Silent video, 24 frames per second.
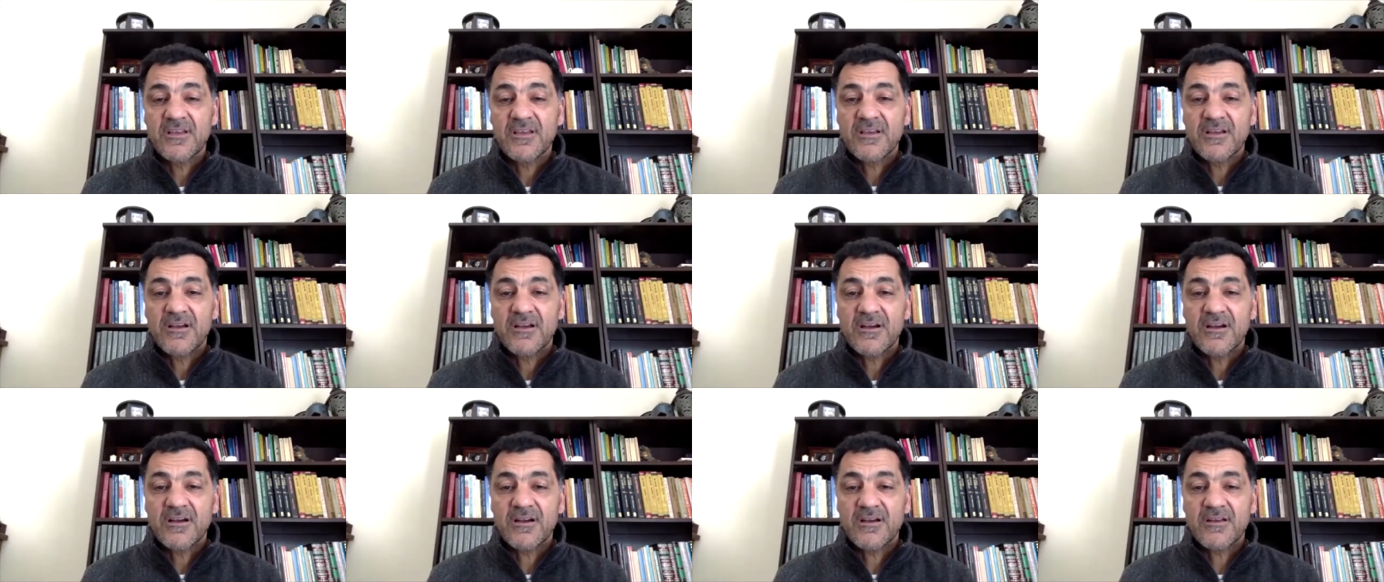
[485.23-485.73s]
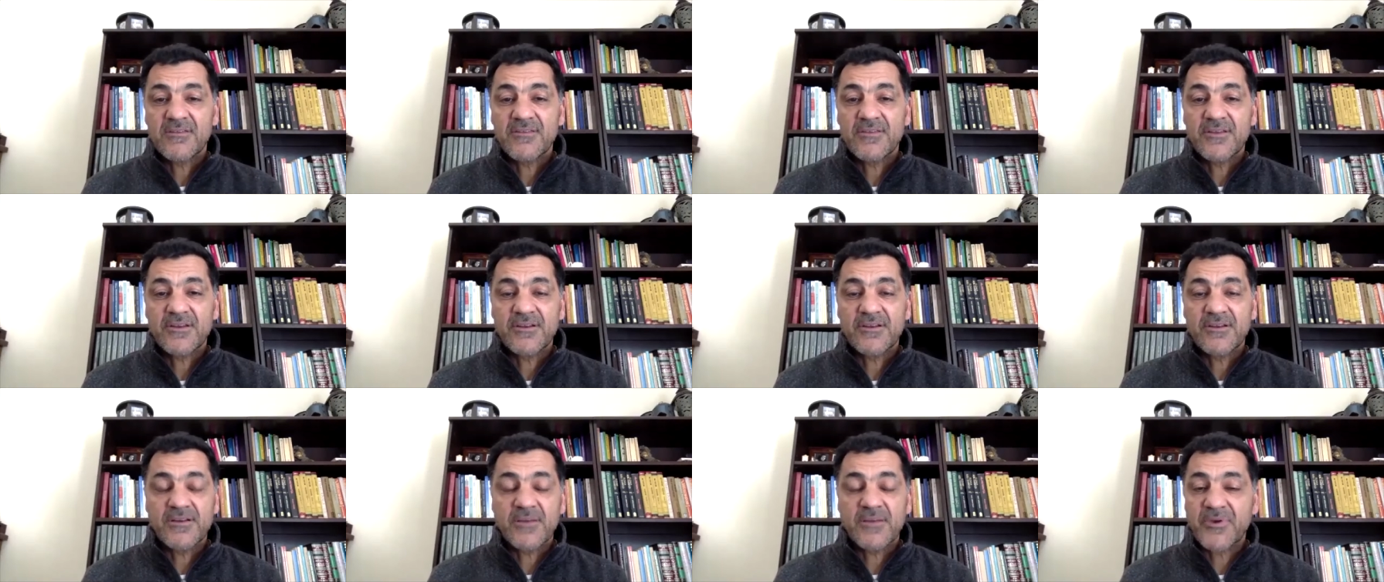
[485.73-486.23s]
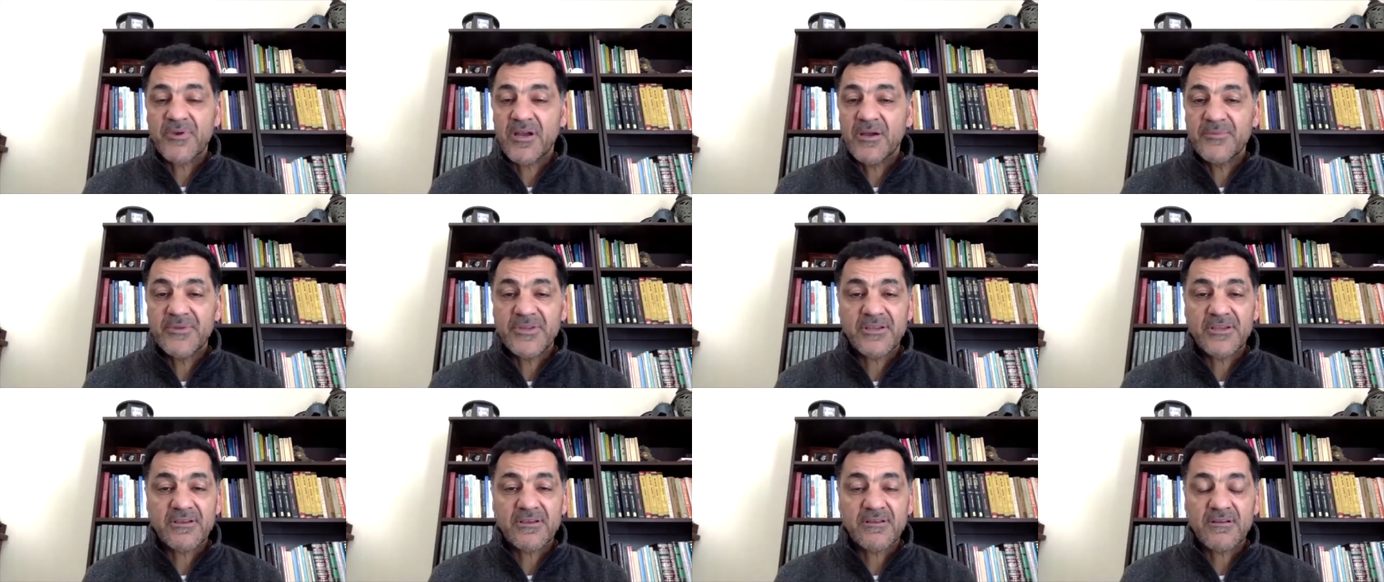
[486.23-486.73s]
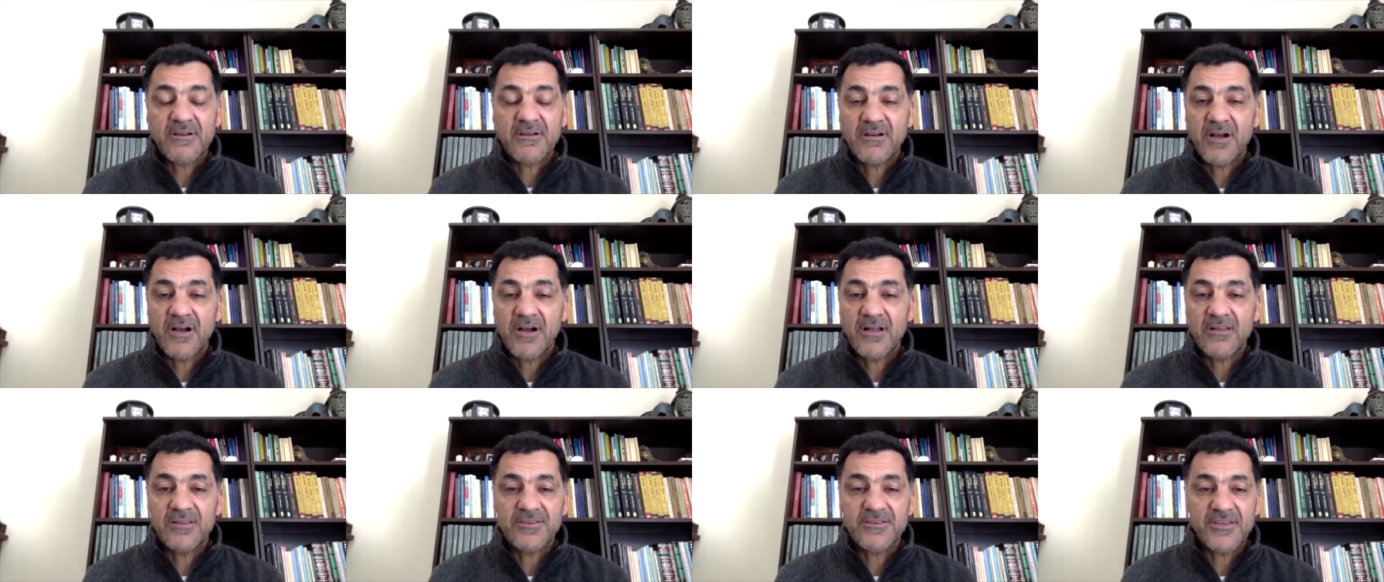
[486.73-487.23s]
their upcoming
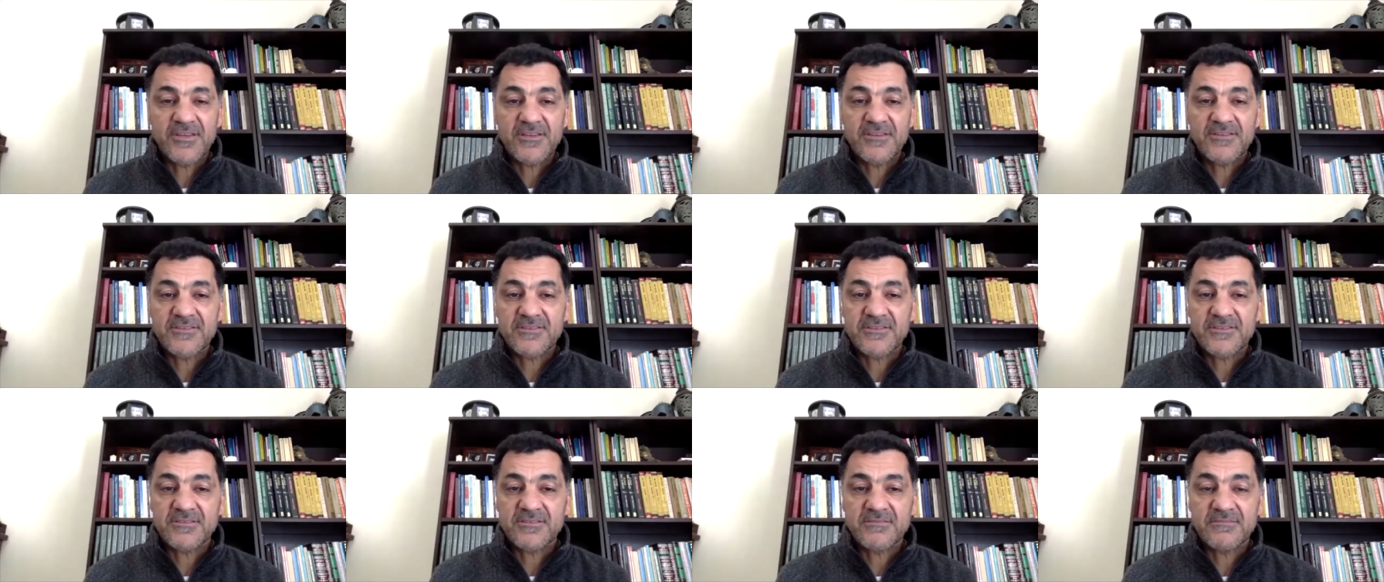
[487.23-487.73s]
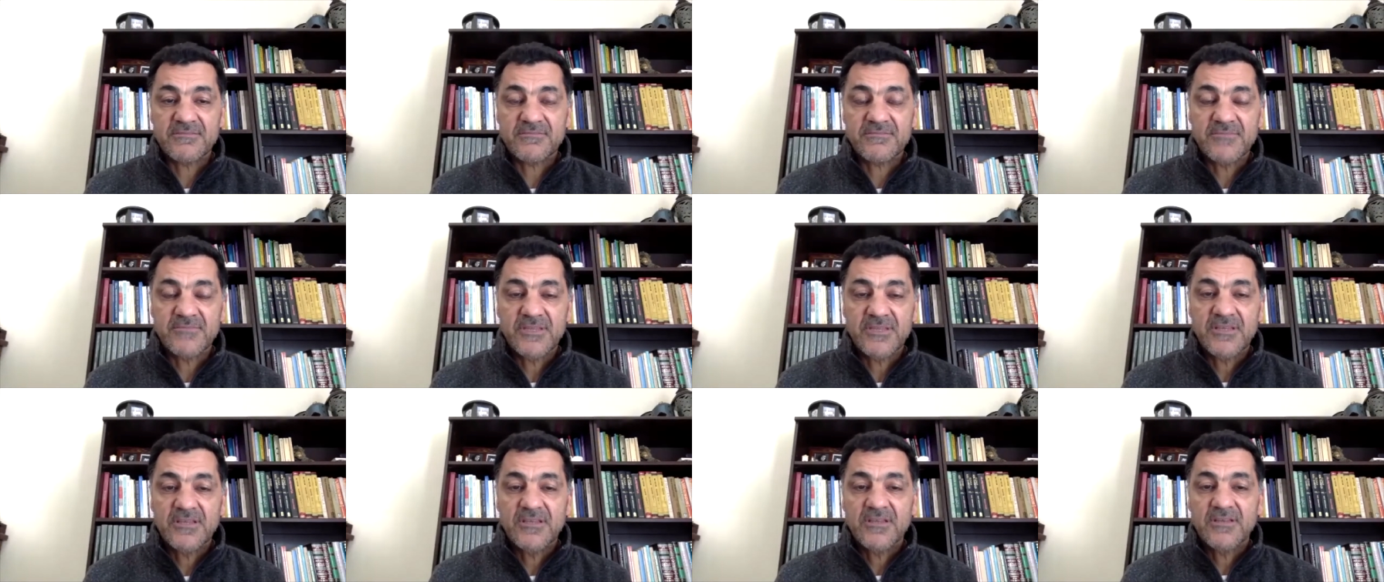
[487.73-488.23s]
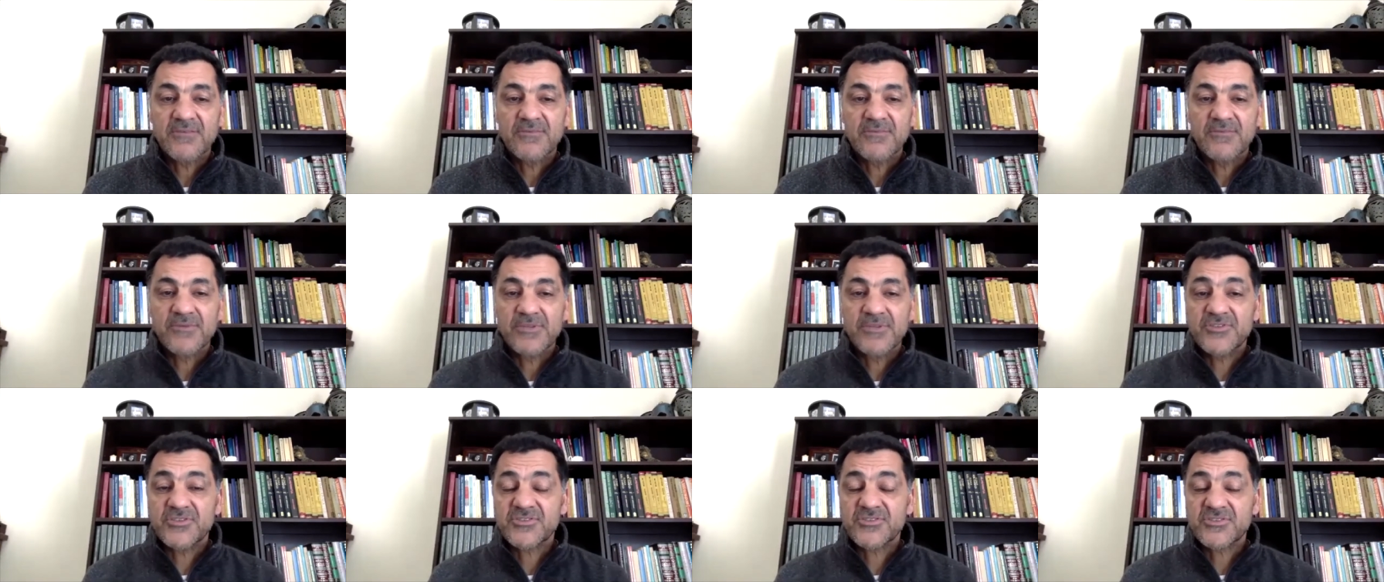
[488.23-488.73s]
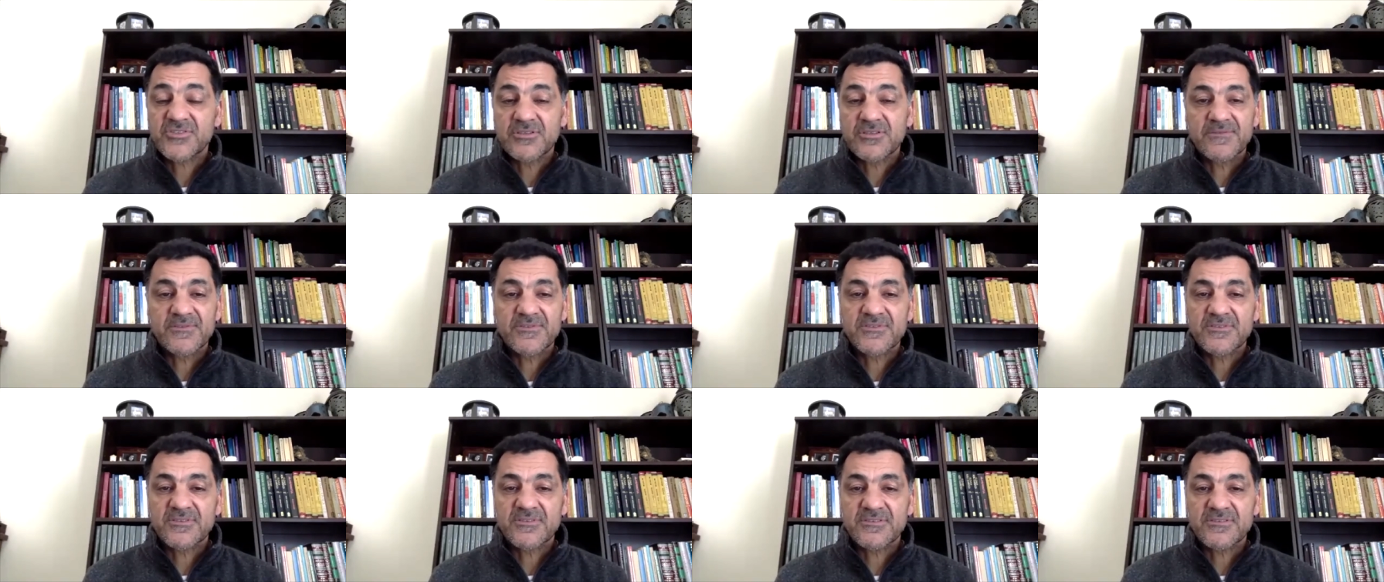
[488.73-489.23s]
holidays and religious
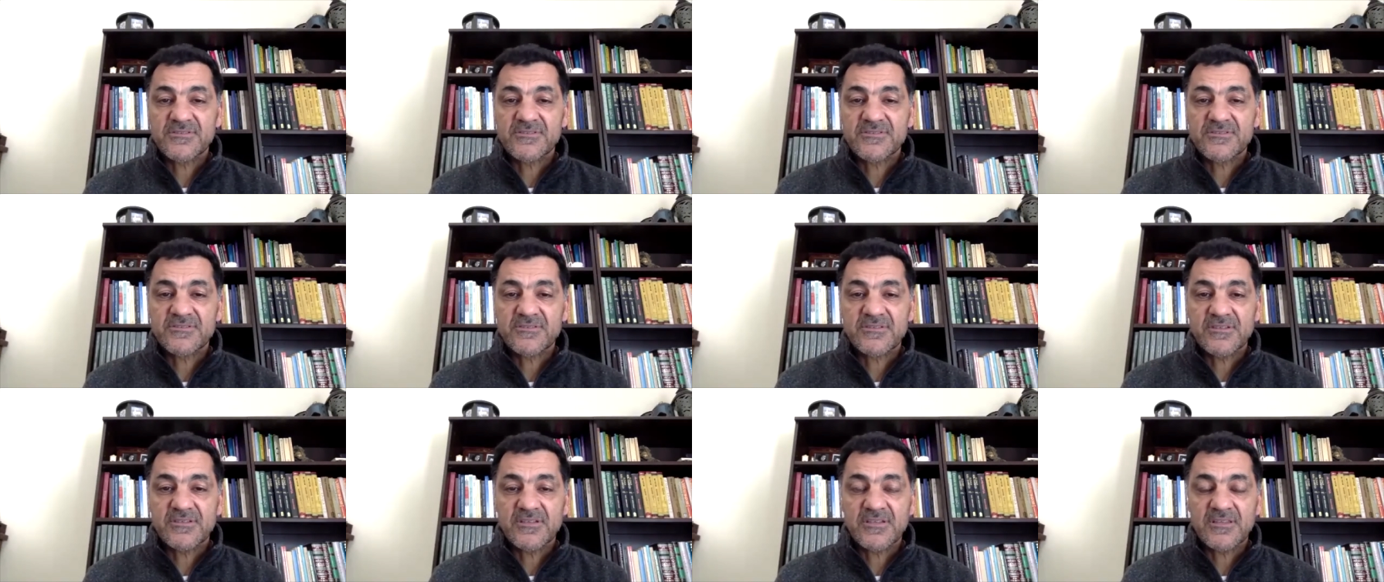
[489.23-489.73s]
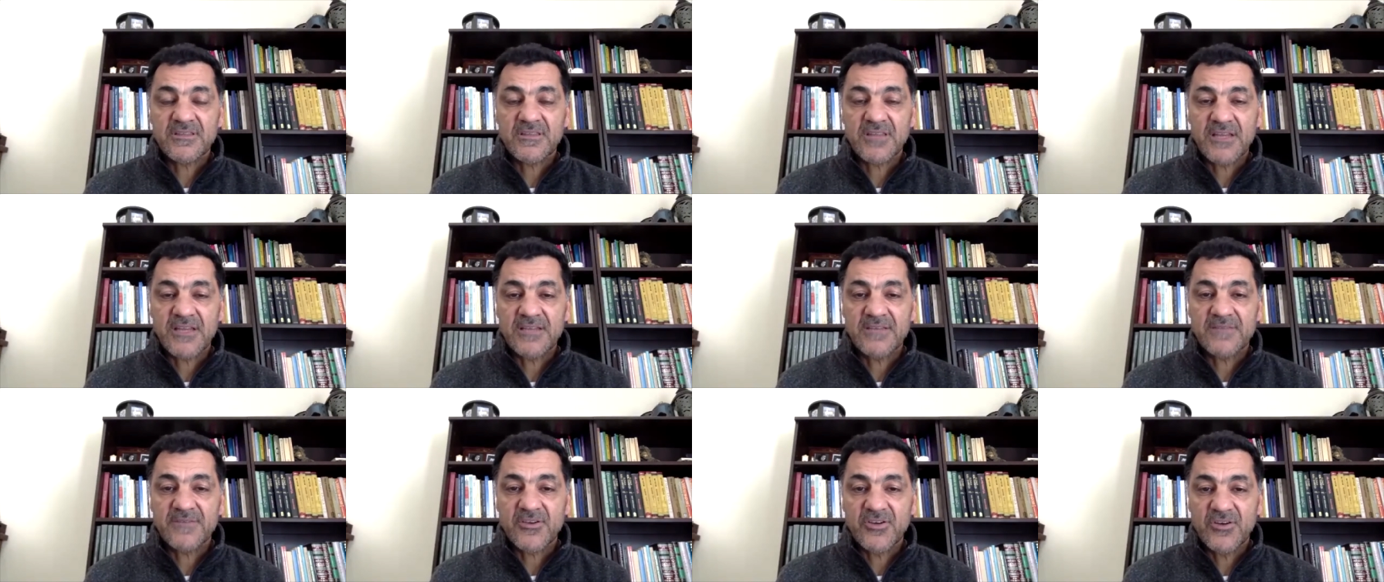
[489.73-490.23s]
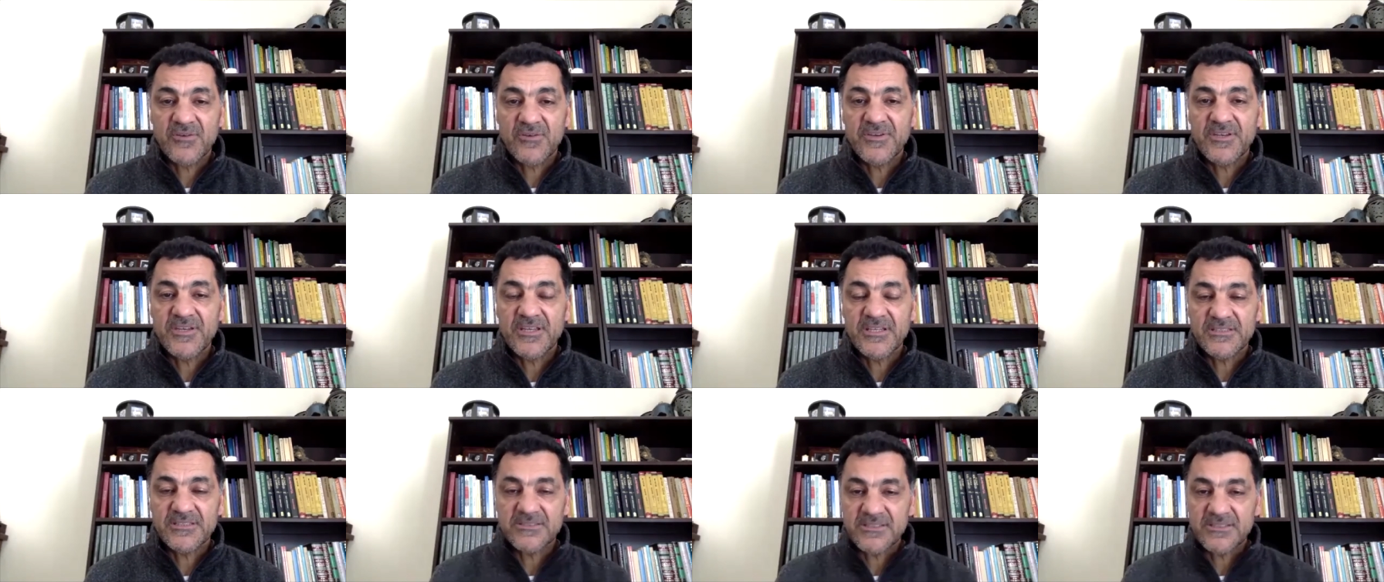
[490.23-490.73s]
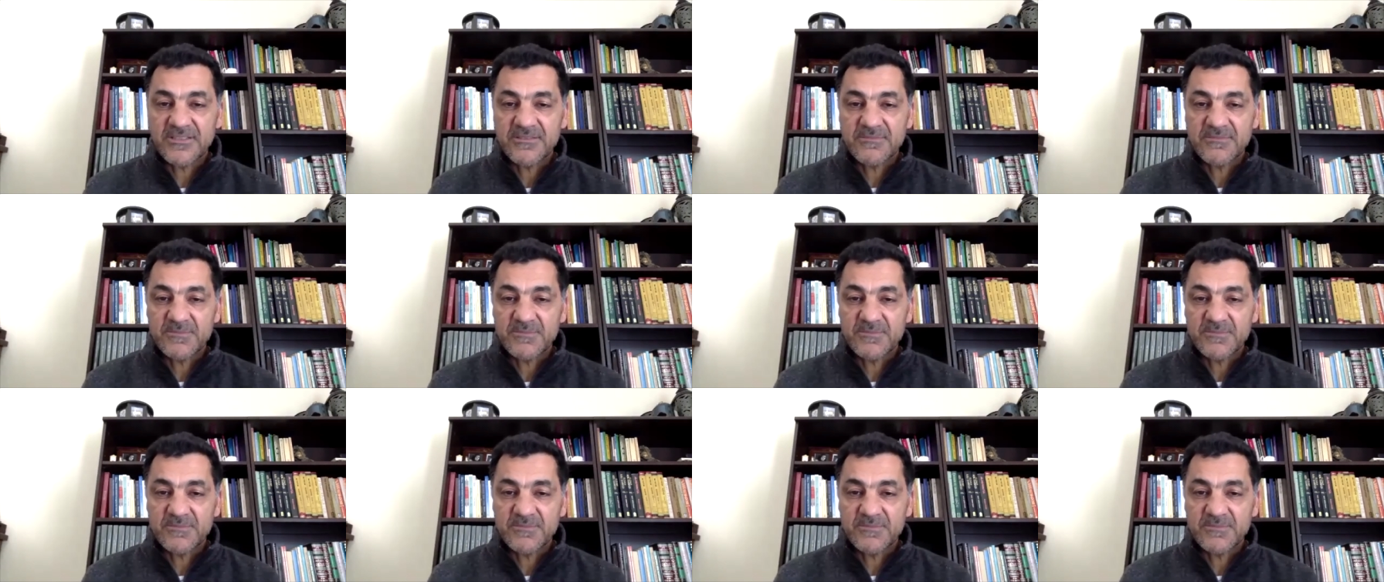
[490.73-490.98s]
services in light of COVID-19?